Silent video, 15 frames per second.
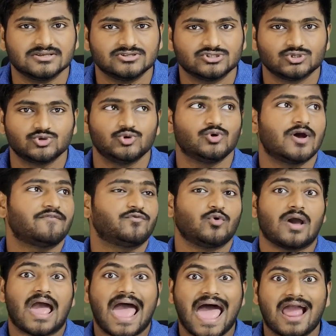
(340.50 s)
So you have to
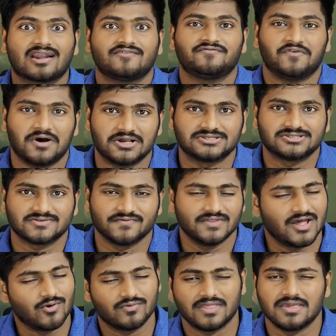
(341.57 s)
act fast
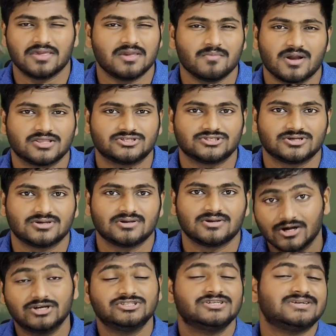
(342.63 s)
without thinking much.
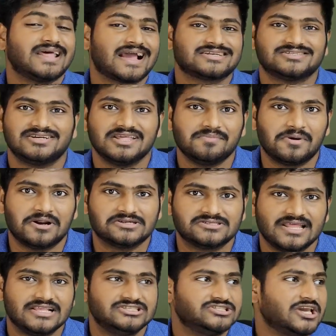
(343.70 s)
Urgent action
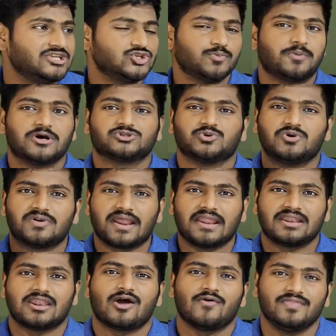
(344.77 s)
demands like change your
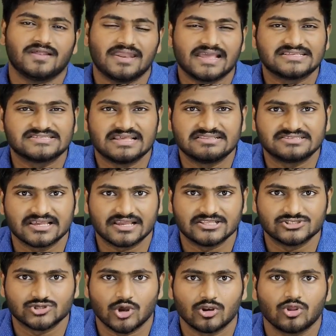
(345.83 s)
password right now in the next
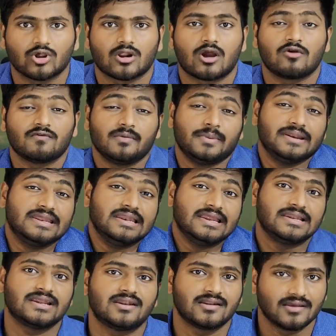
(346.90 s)
10 seconds or your account will be
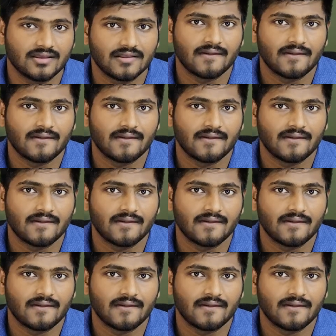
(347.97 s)
deleted.